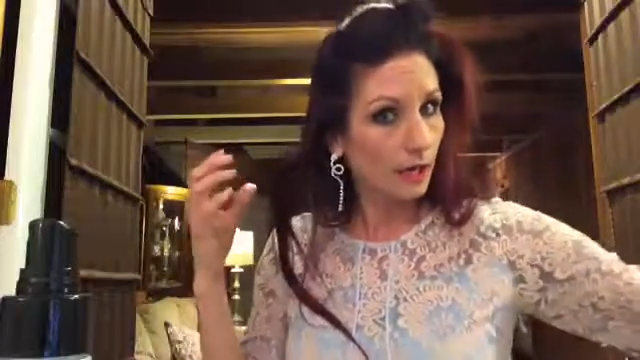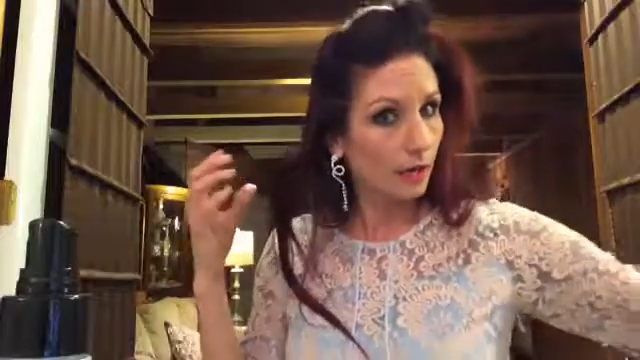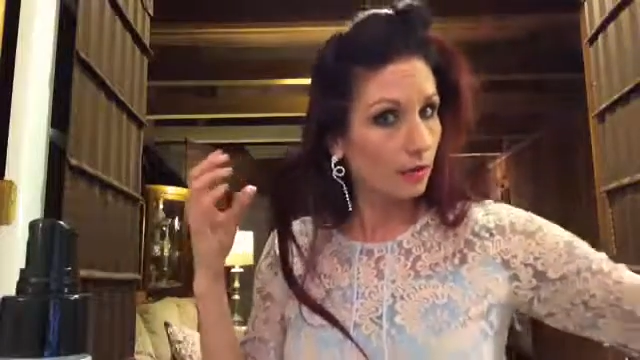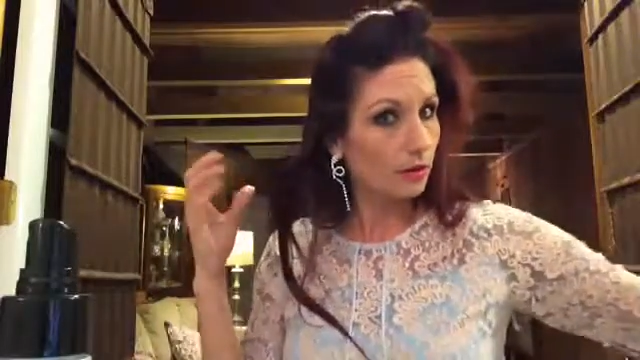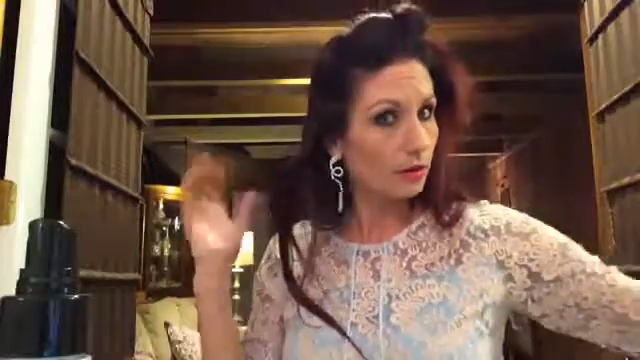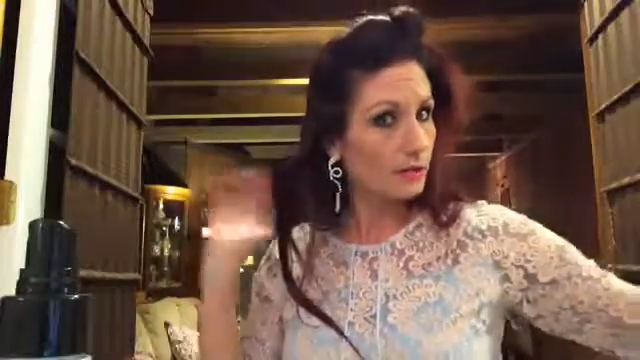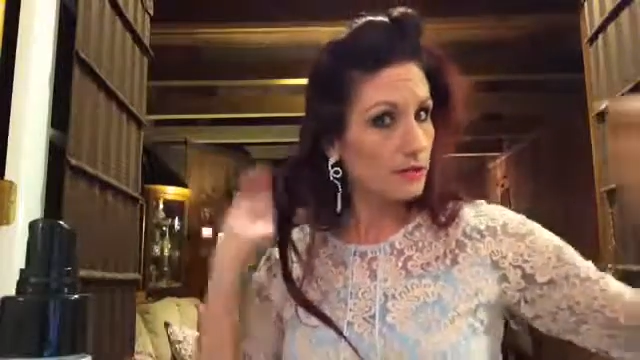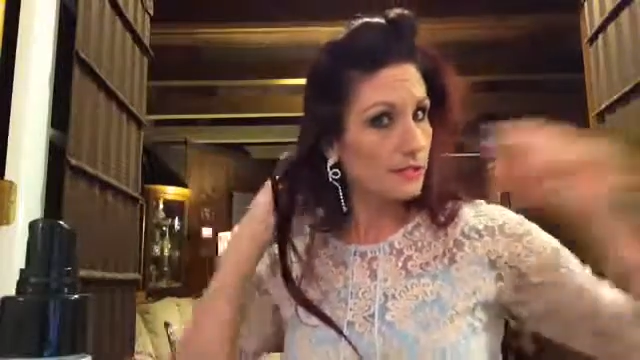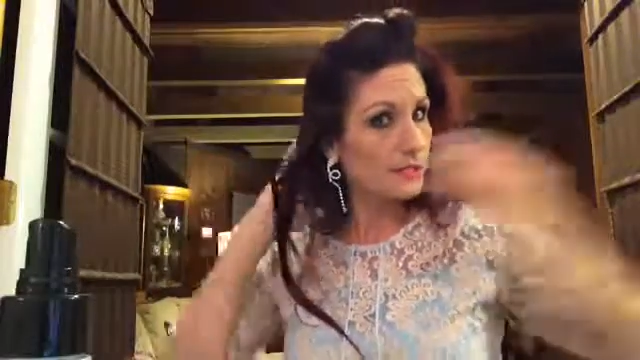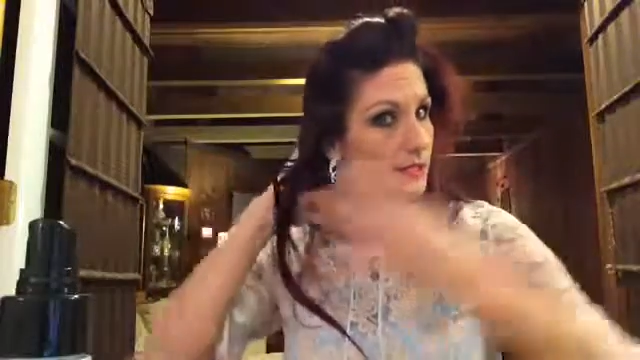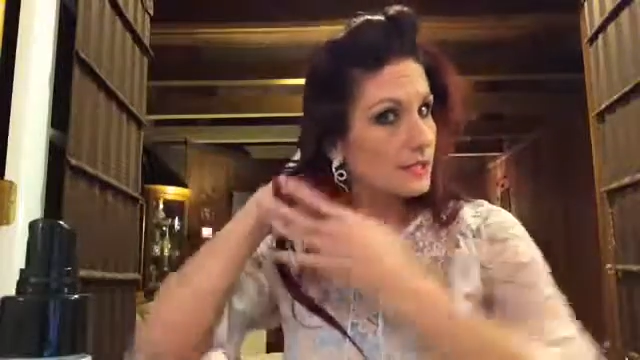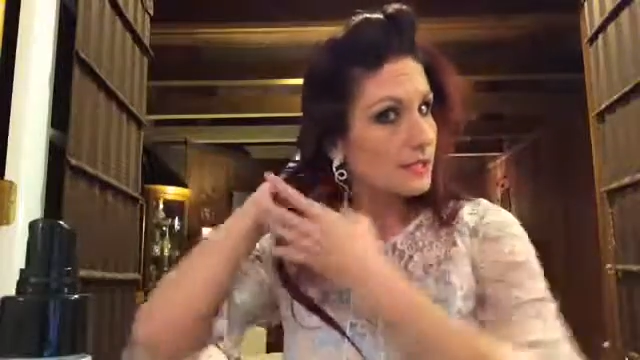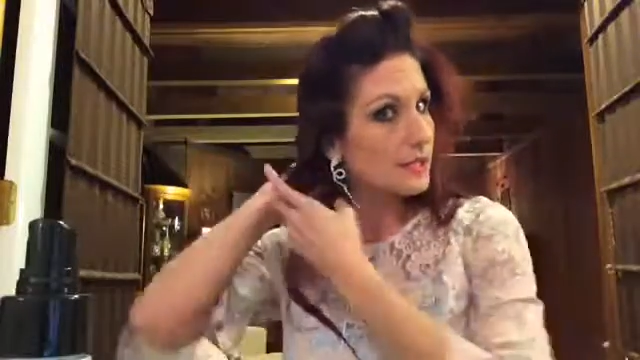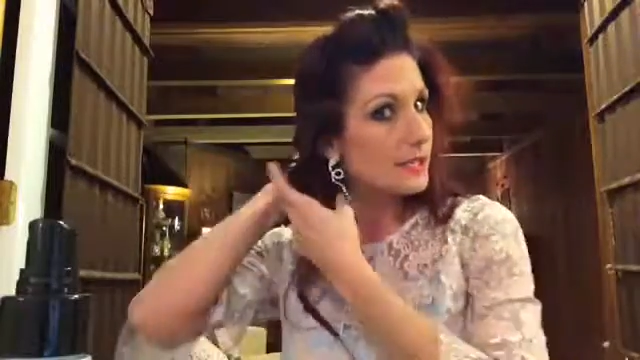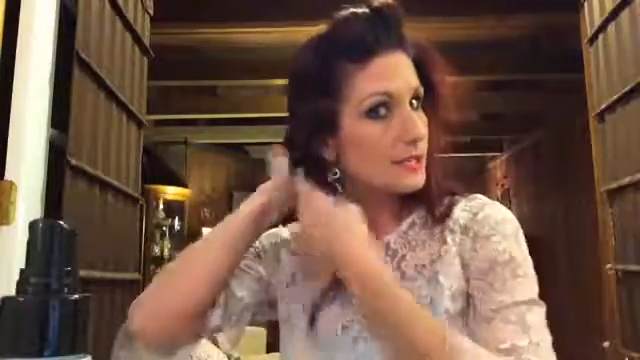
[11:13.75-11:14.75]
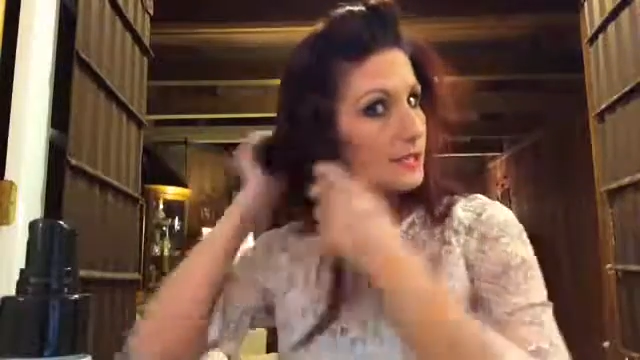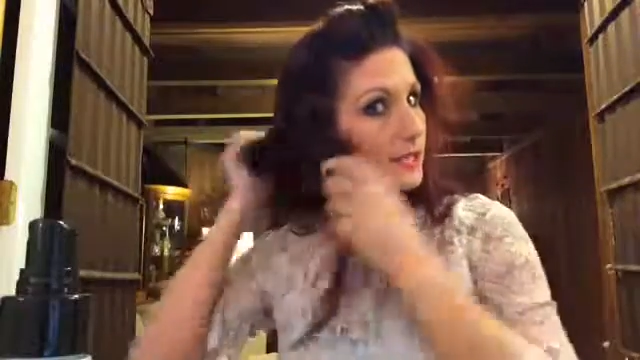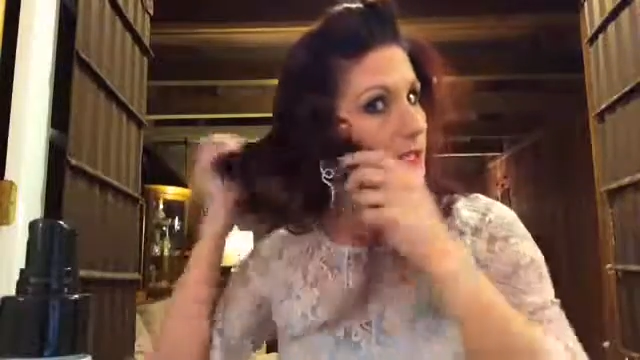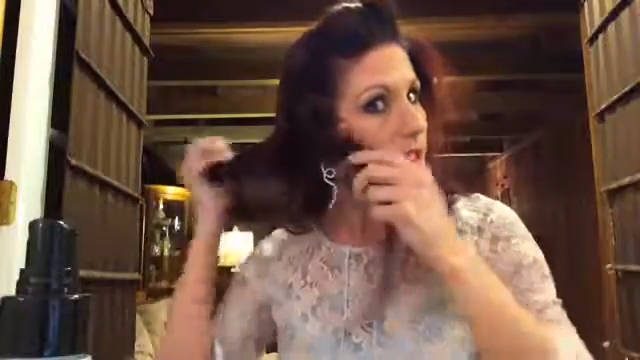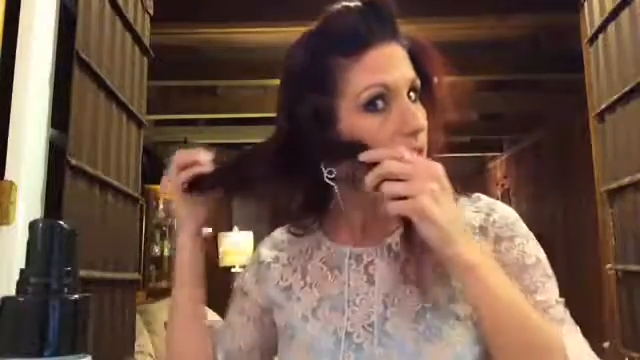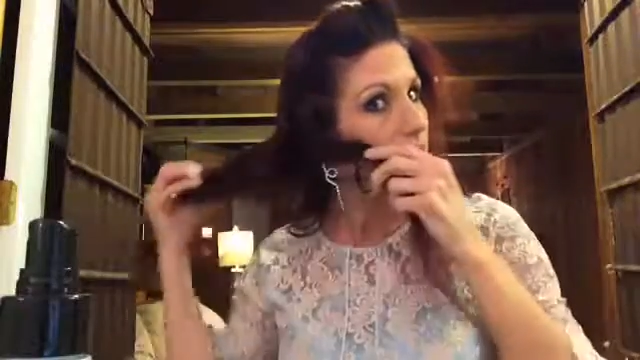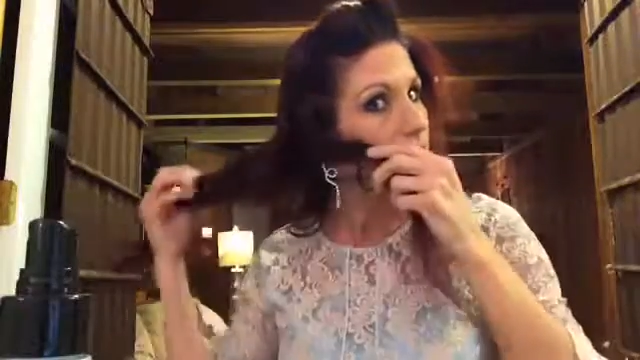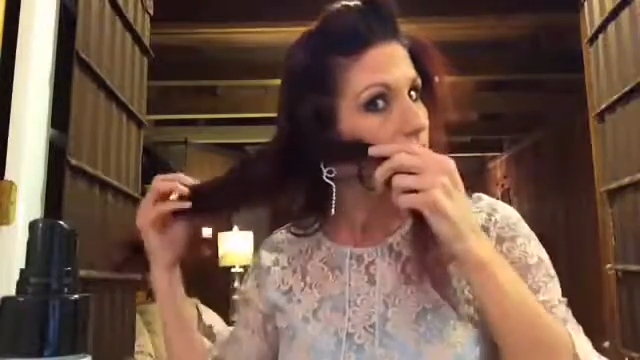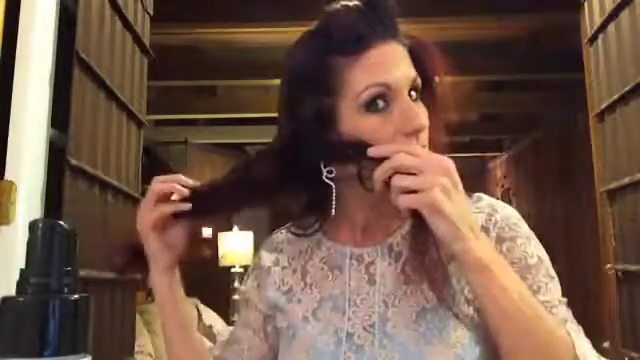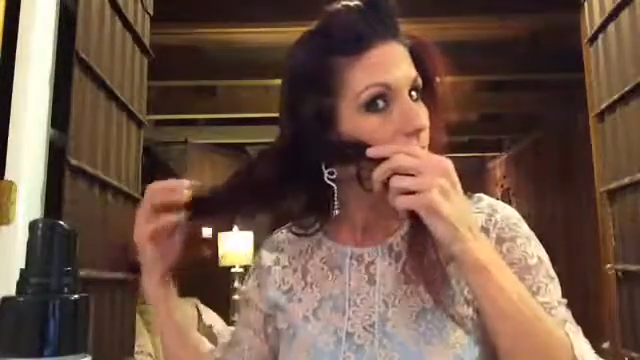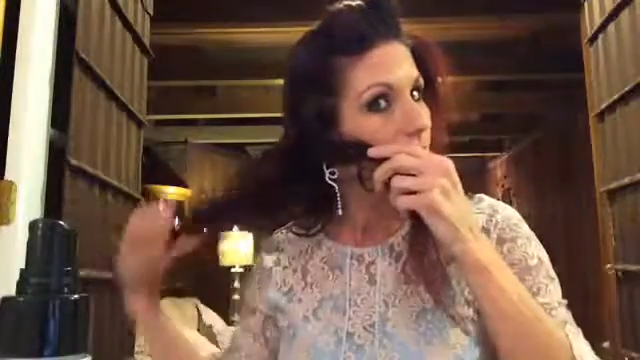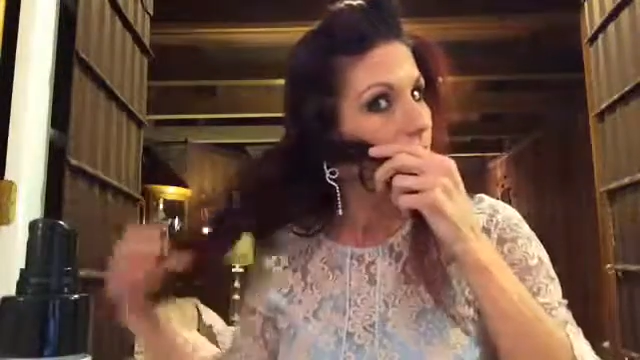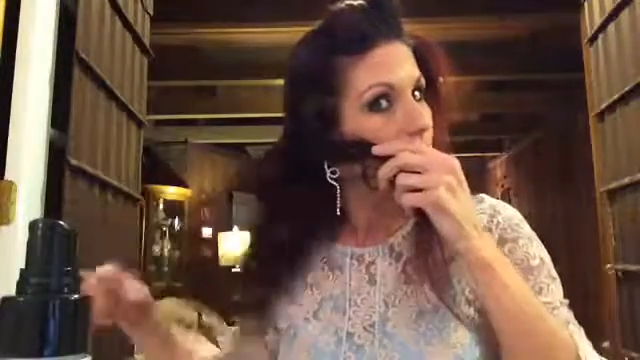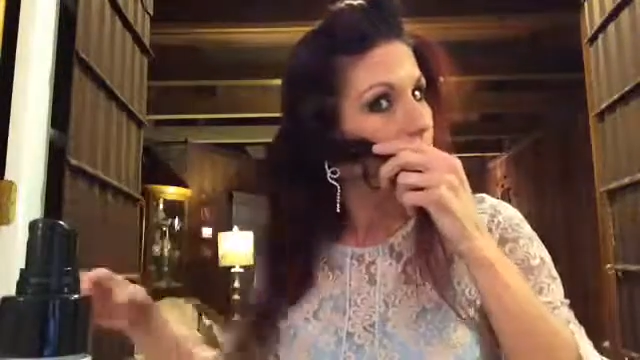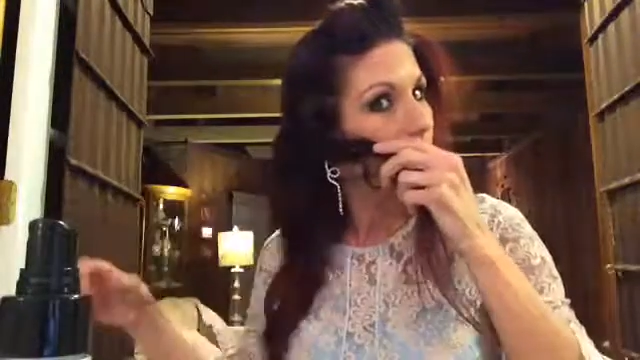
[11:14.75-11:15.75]
How crazy is this? I just did
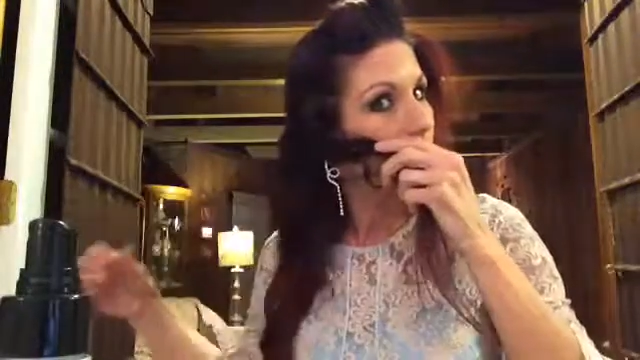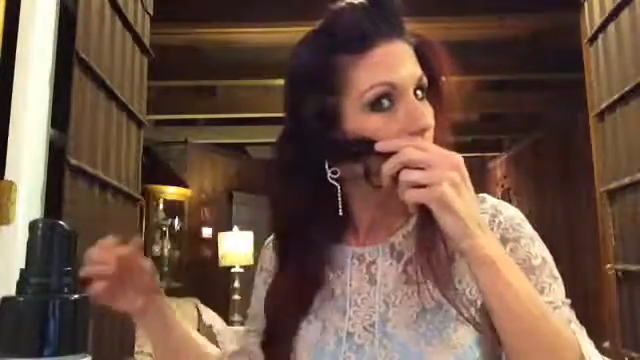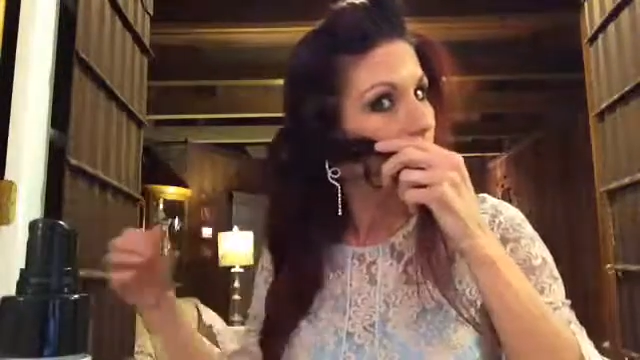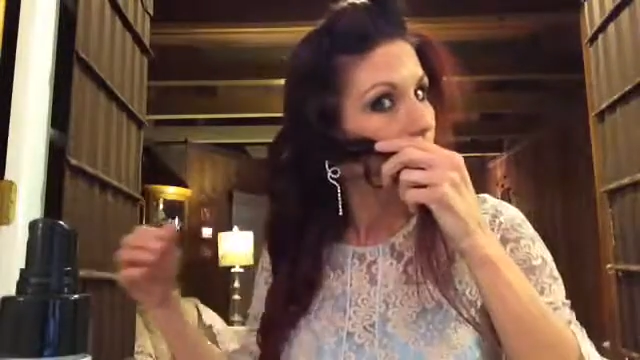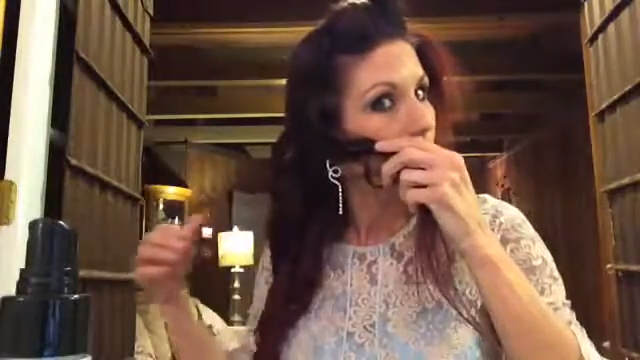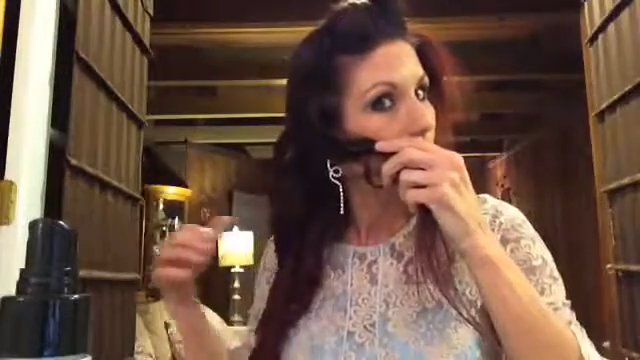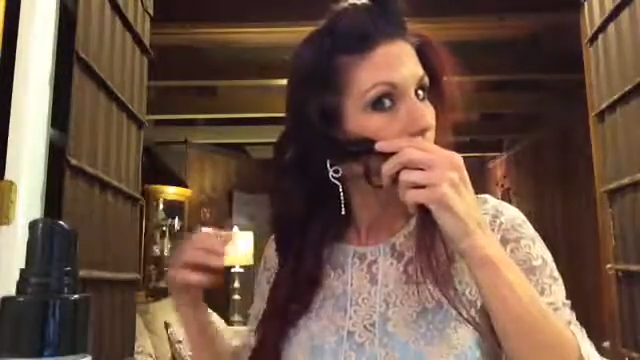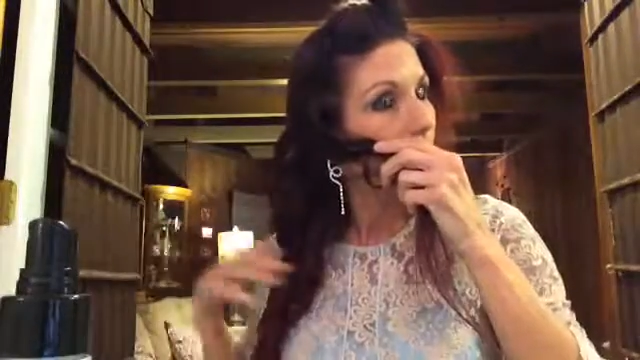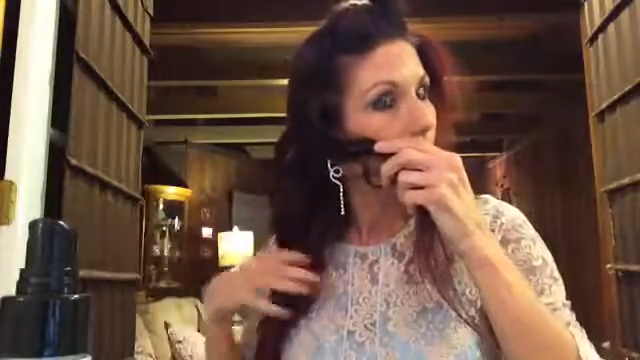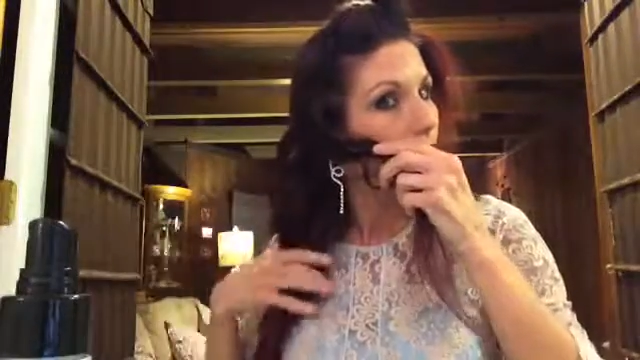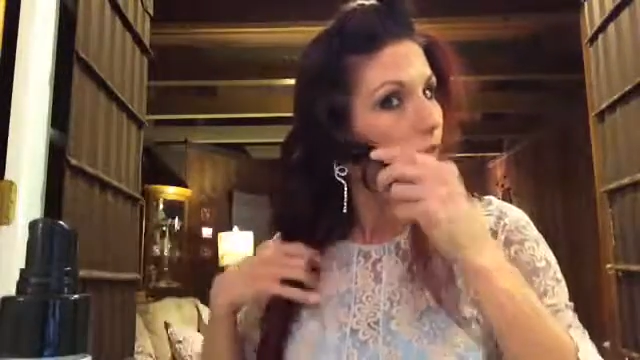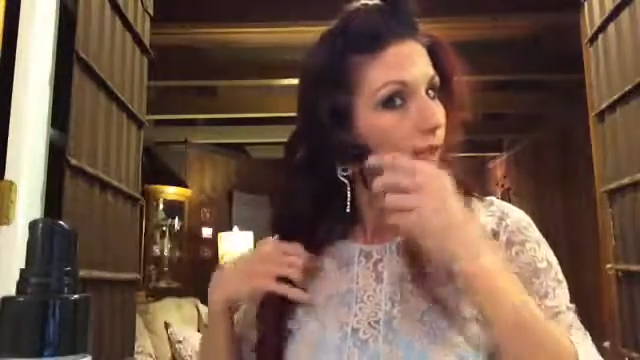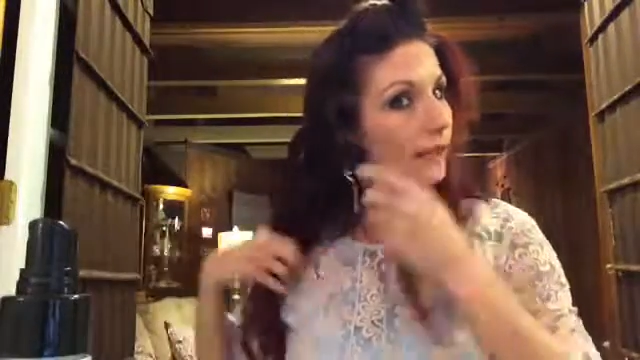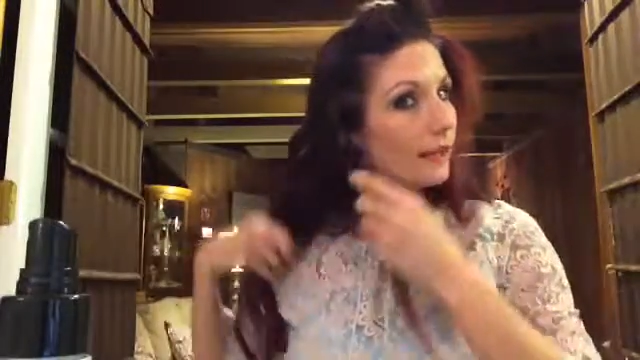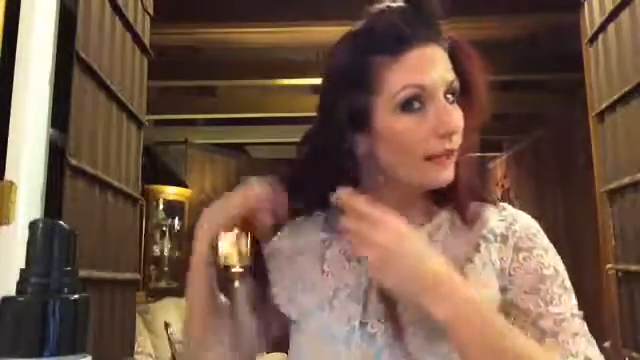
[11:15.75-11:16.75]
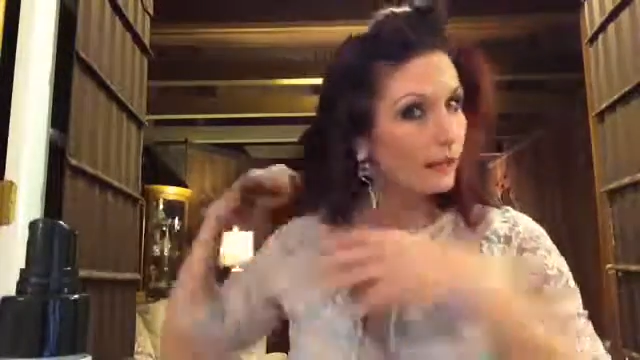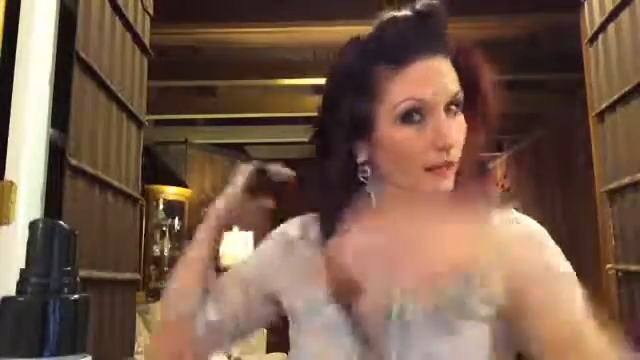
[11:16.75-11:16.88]
the entire back.